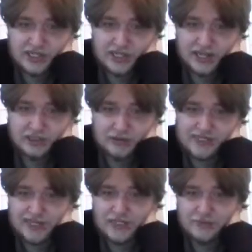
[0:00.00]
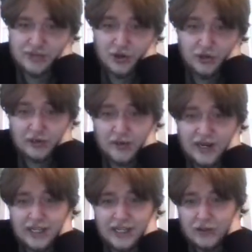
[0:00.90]
Next to her was the angel with the Holy
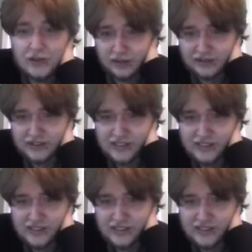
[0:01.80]
Grail mark.